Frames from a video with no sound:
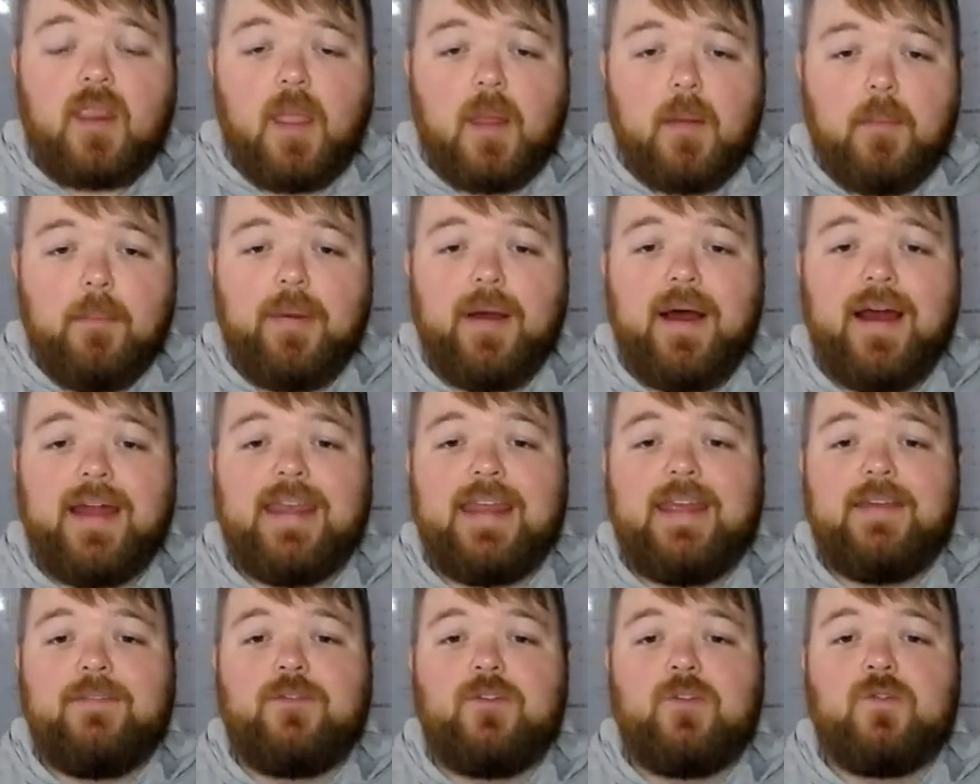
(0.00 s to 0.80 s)
But
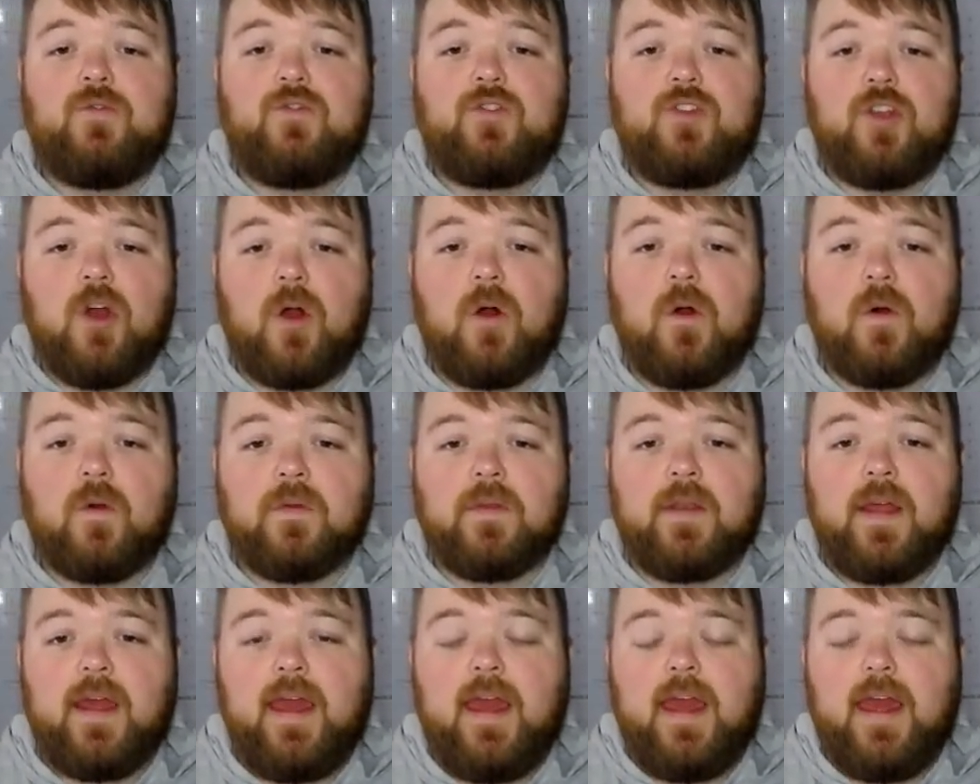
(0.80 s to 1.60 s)
if you
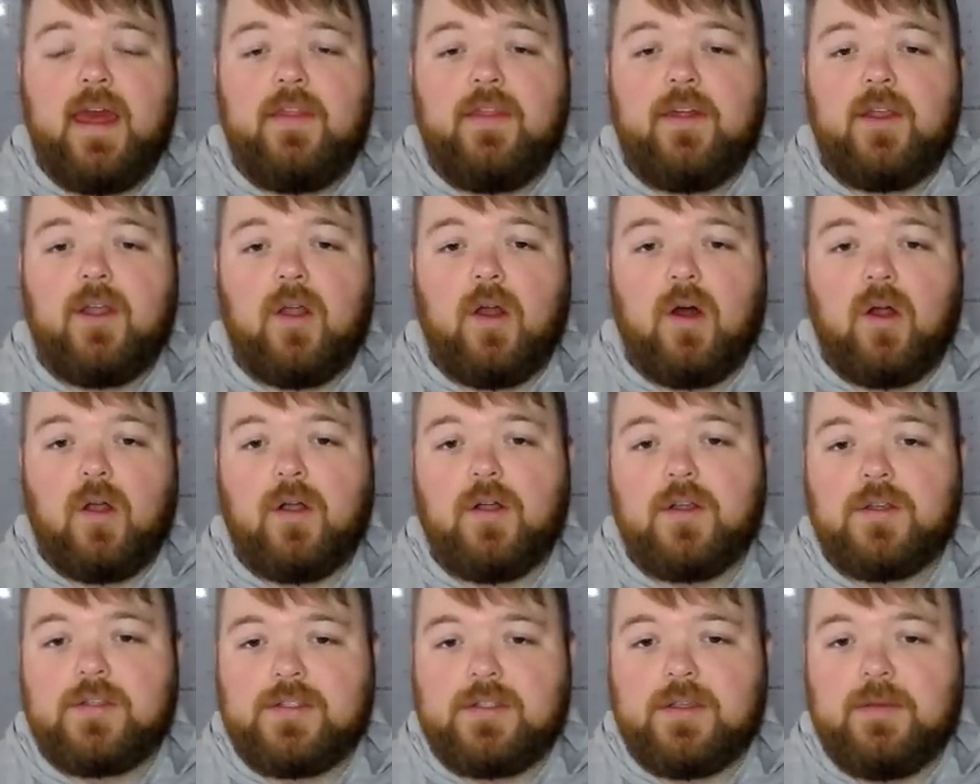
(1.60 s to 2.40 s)
don't, there
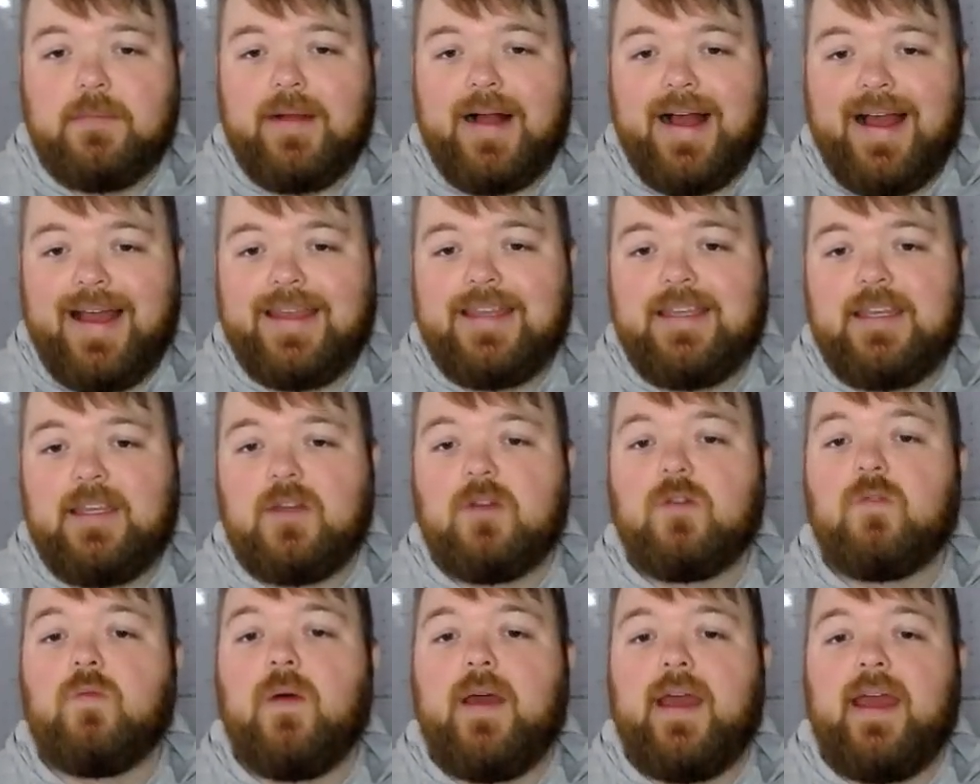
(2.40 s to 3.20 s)
are some
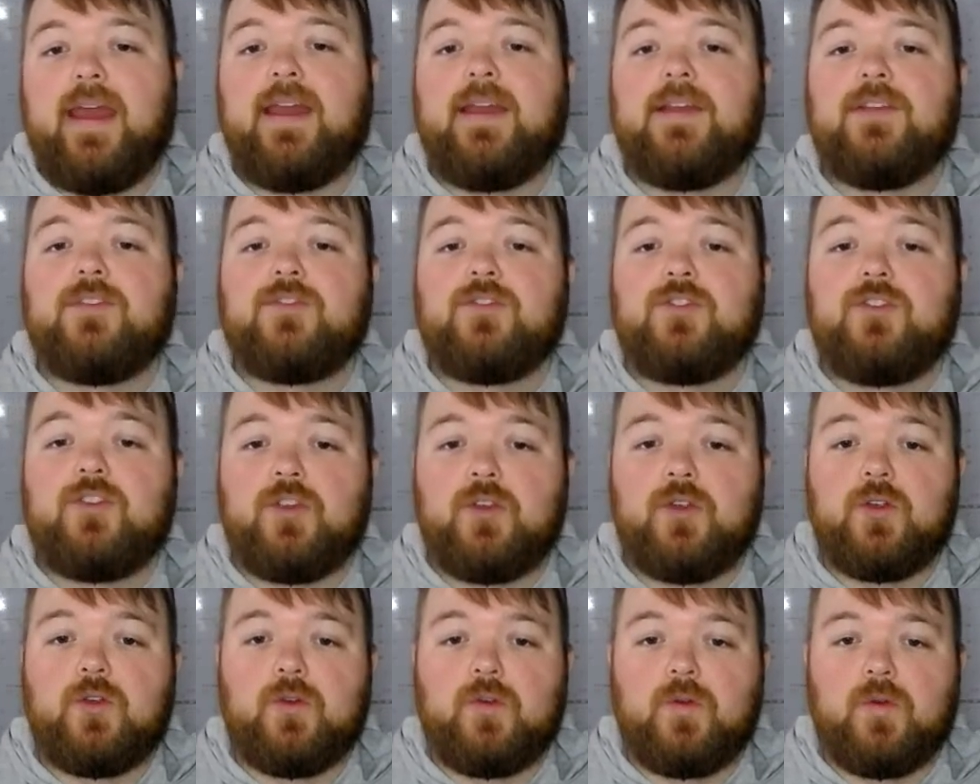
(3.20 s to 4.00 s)
ideal ways
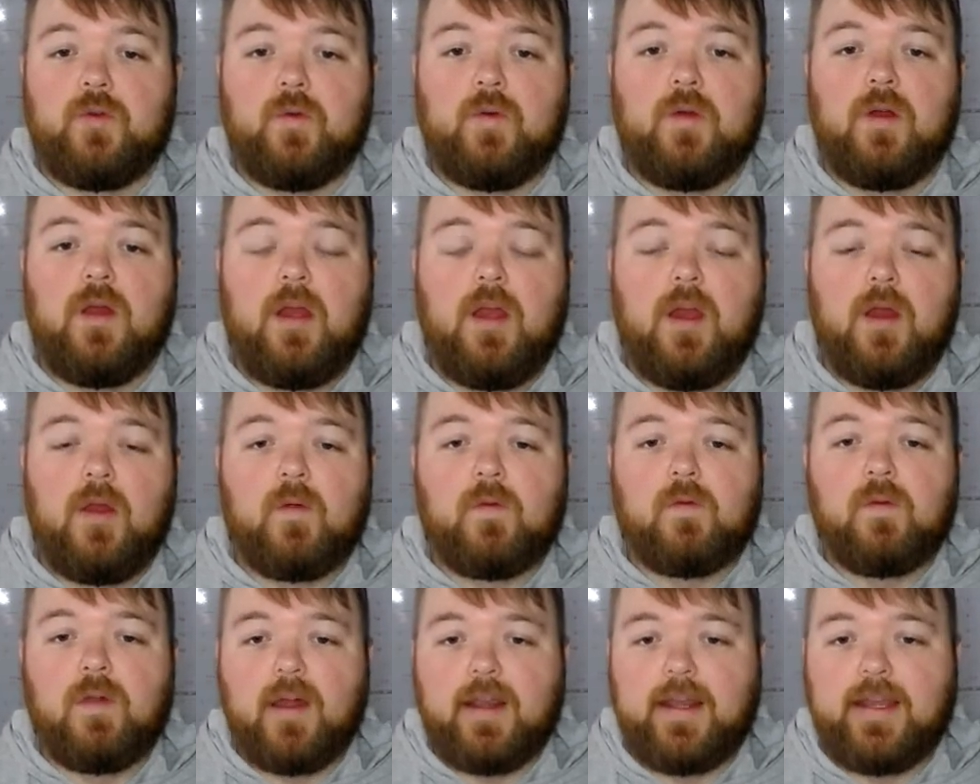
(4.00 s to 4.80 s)
to
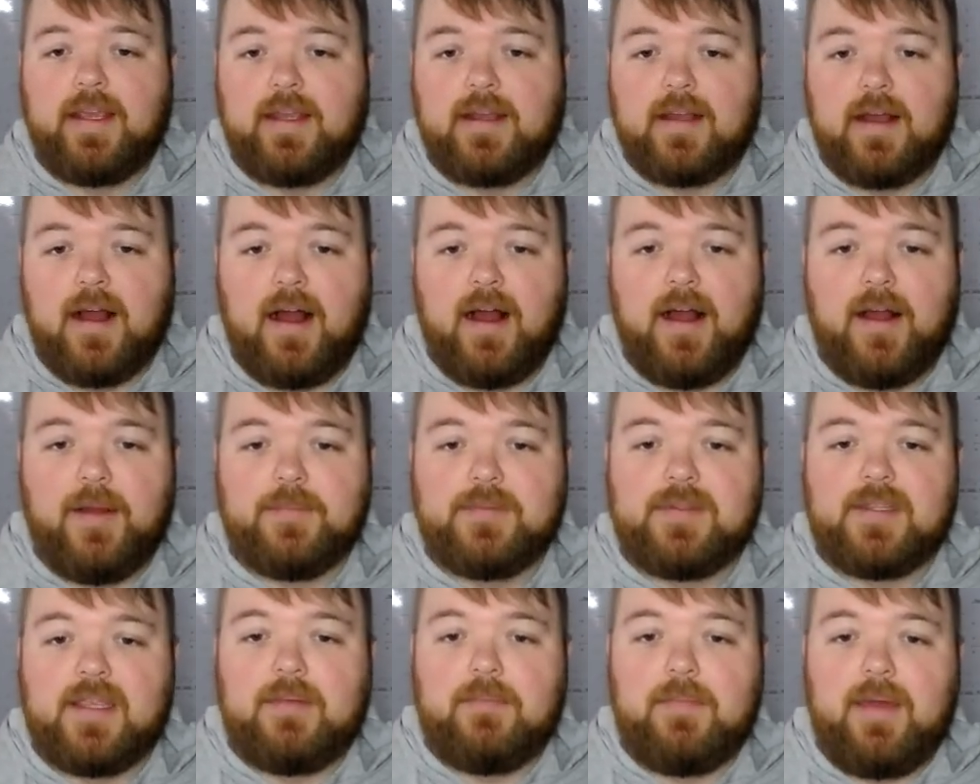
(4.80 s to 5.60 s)
running
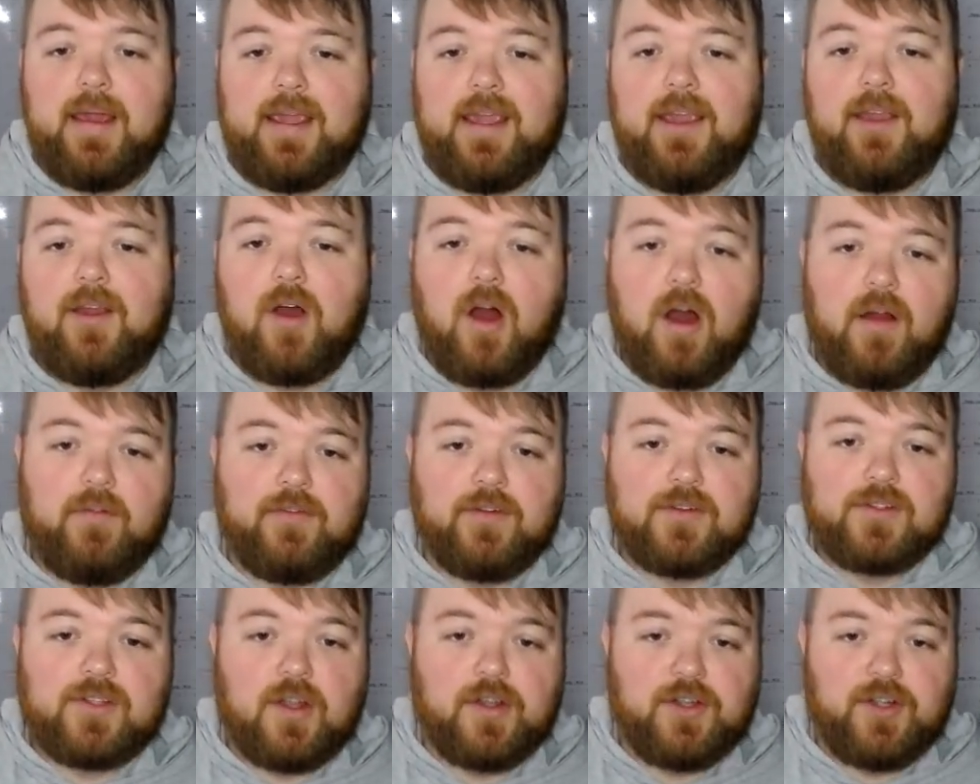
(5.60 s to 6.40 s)
comps and making
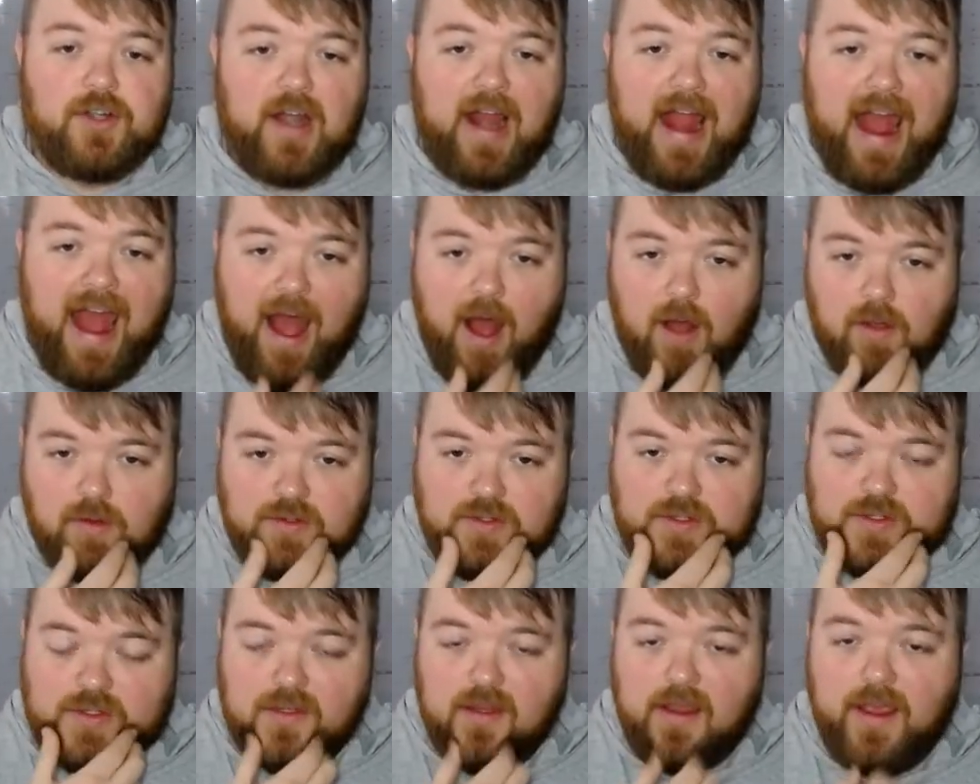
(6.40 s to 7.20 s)
offers on your
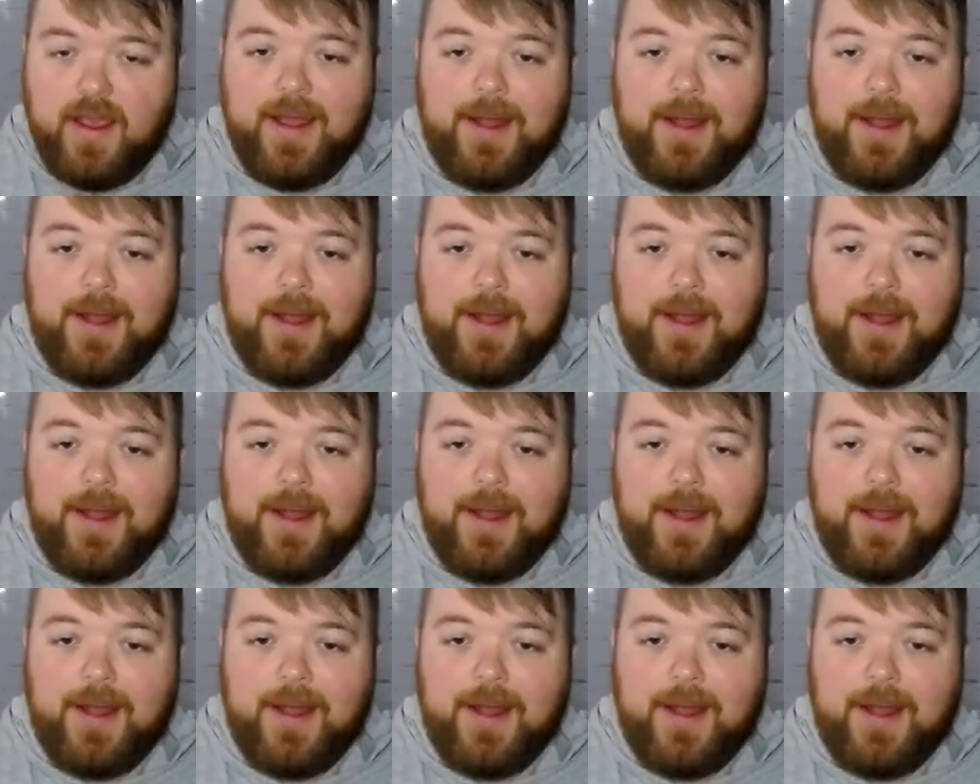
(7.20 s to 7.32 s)
house.